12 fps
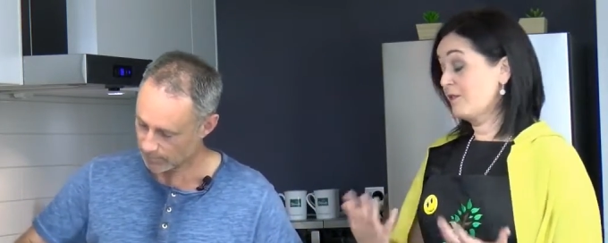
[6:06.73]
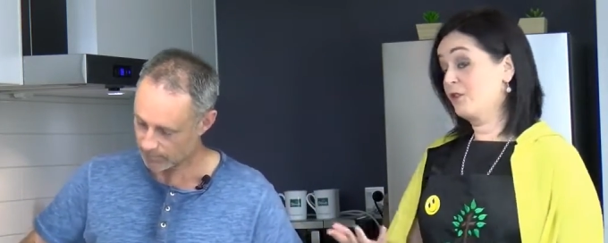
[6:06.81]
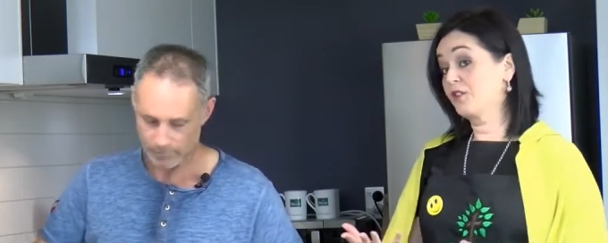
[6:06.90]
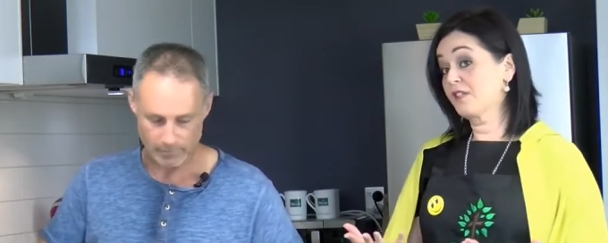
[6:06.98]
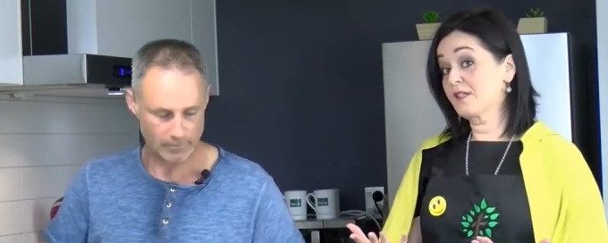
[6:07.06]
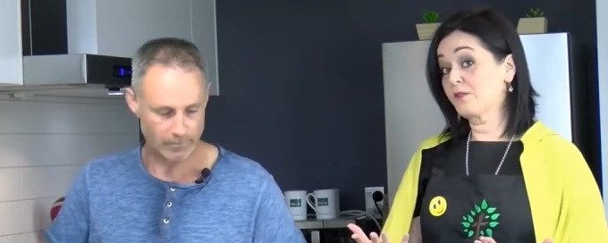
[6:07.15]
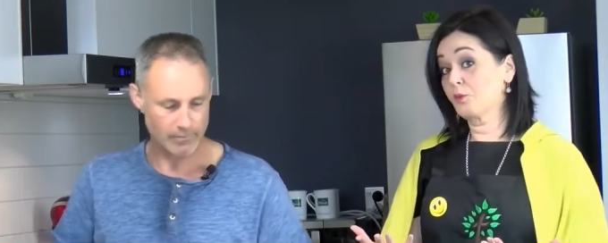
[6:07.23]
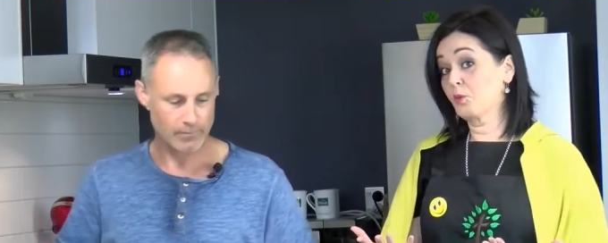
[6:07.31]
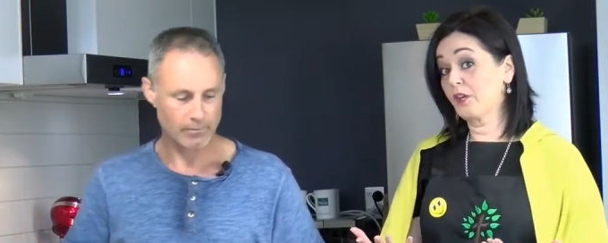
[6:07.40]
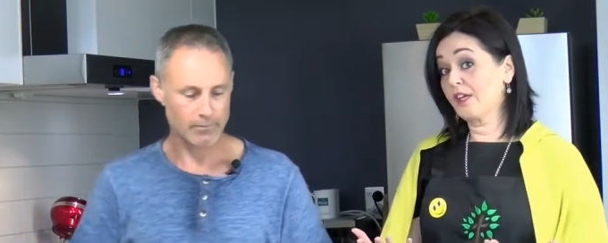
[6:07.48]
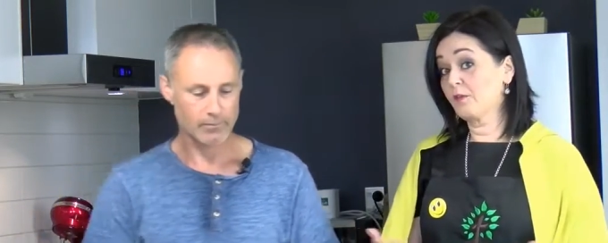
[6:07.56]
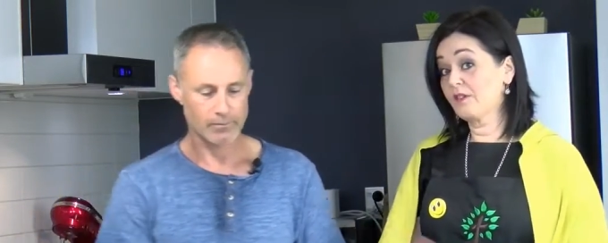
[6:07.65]
Speaker 1: I've learnt this from
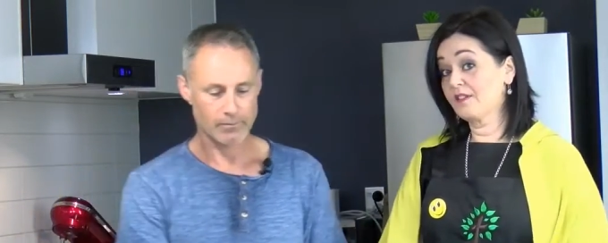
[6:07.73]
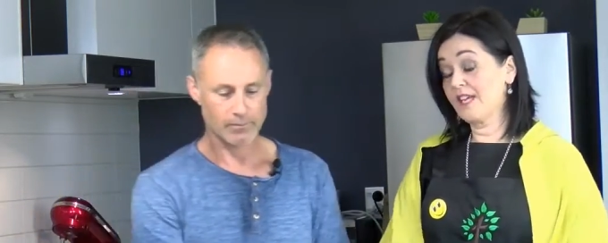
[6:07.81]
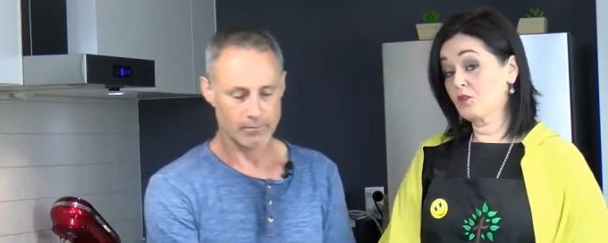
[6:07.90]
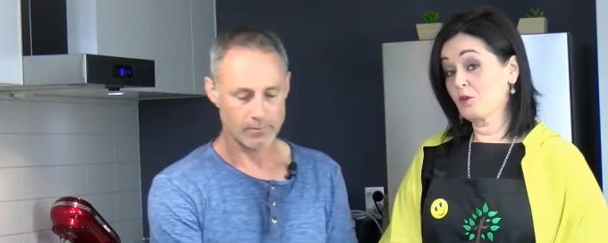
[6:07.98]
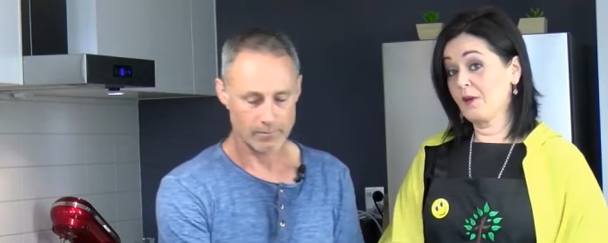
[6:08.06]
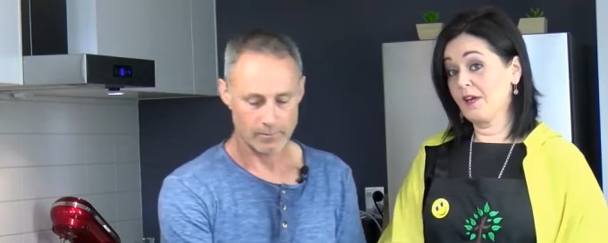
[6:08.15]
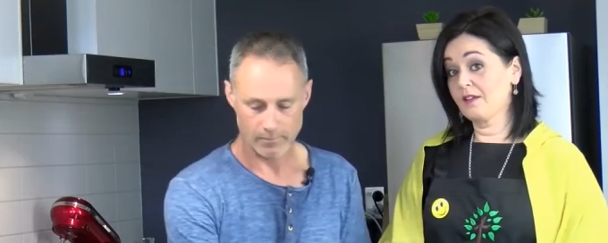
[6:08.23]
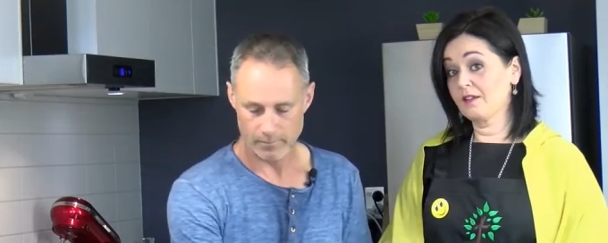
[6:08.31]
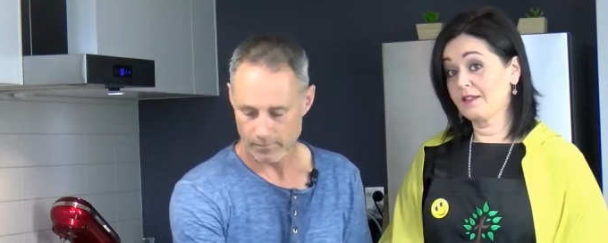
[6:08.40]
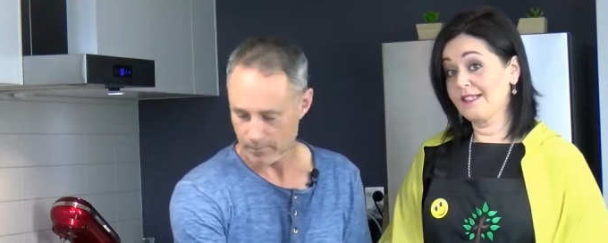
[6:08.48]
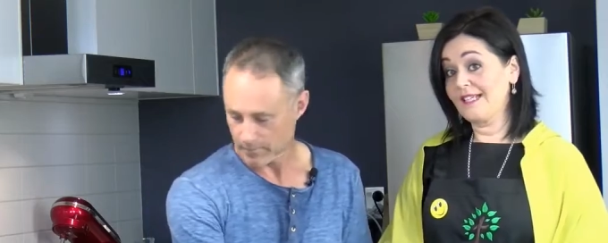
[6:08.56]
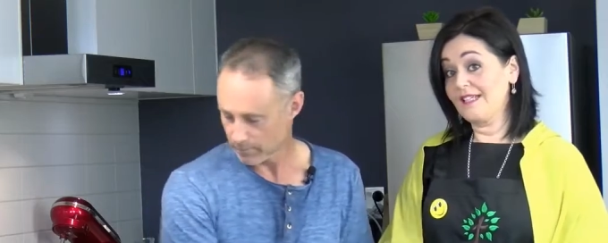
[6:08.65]
working with
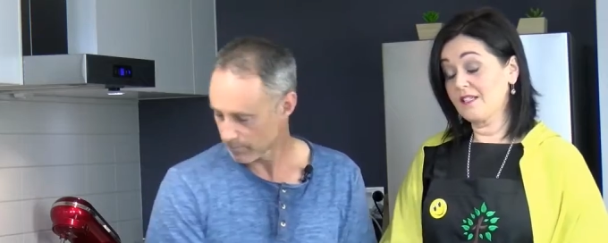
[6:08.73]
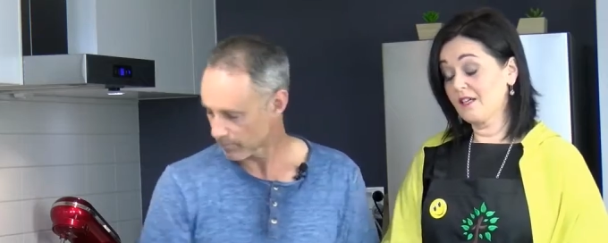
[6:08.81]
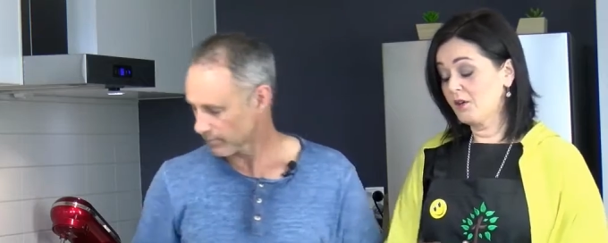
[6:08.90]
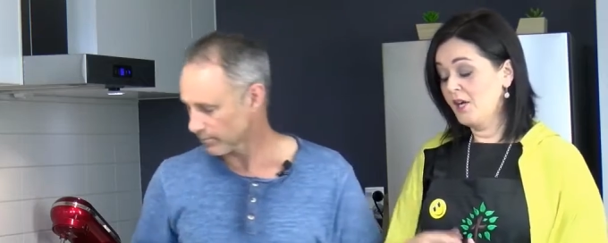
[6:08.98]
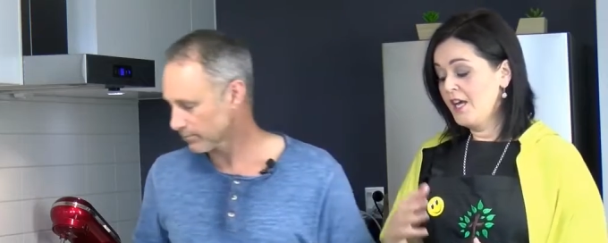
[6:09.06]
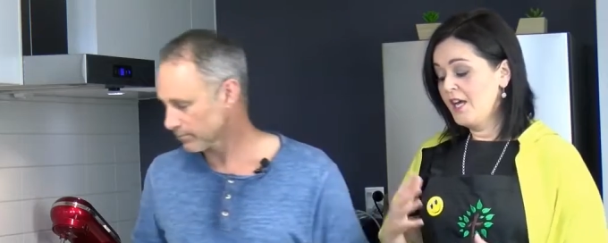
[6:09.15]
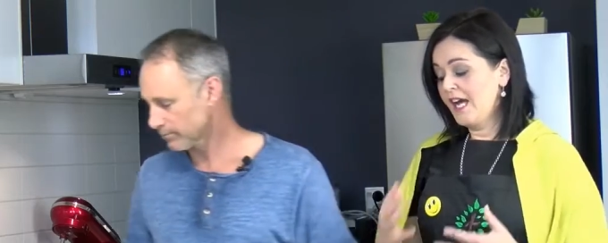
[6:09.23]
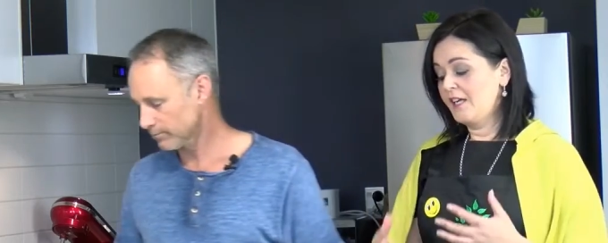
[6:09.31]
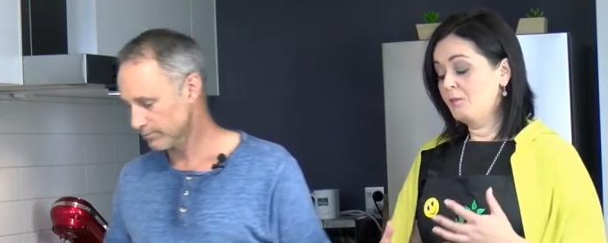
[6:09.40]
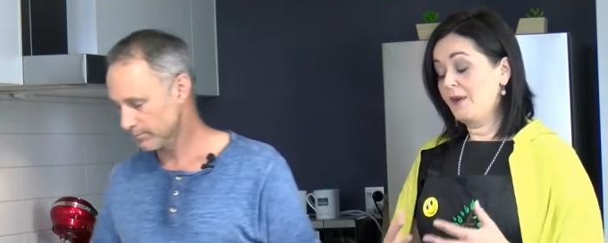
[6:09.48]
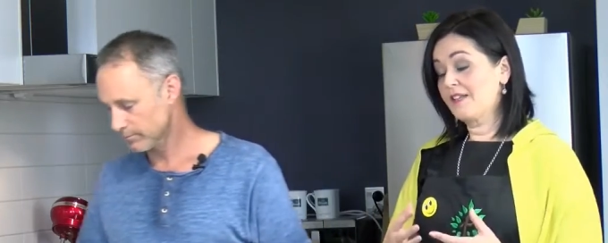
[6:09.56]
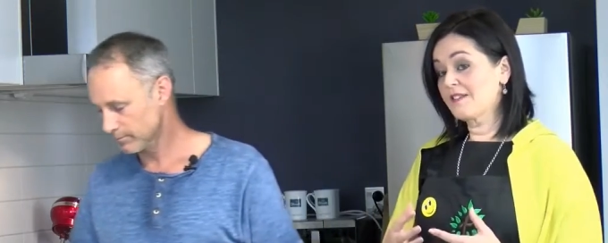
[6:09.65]
naturopath Lynette Hill, an
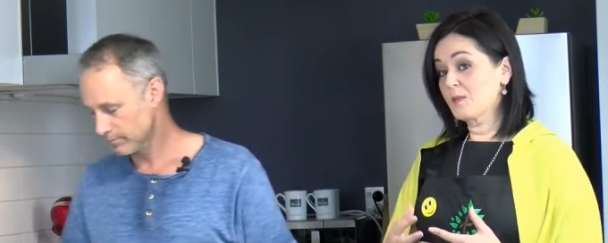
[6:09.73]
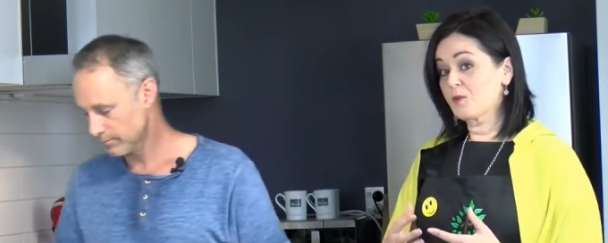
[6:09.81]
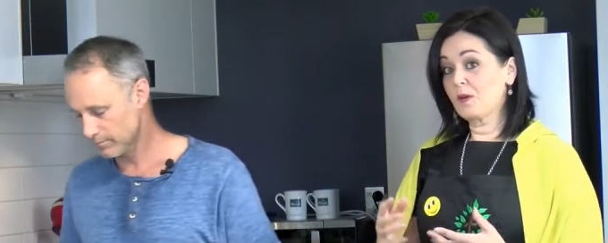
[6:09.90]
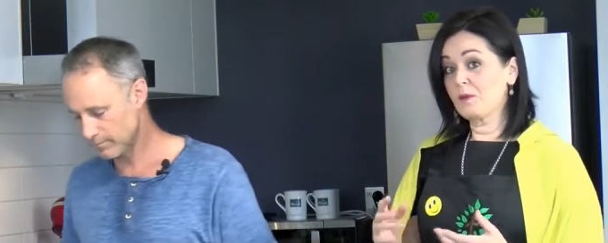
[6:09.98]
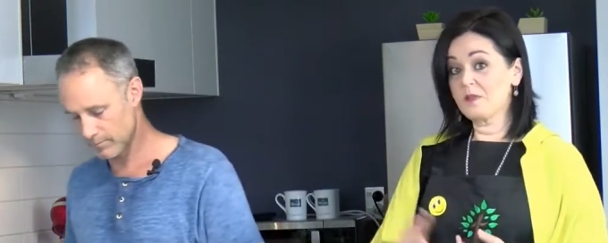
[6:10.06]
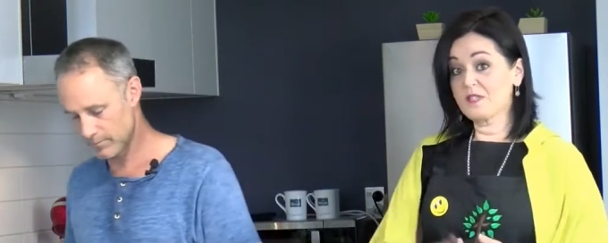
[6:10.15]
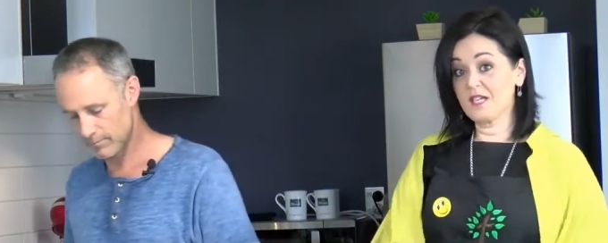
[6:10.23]
imbalance between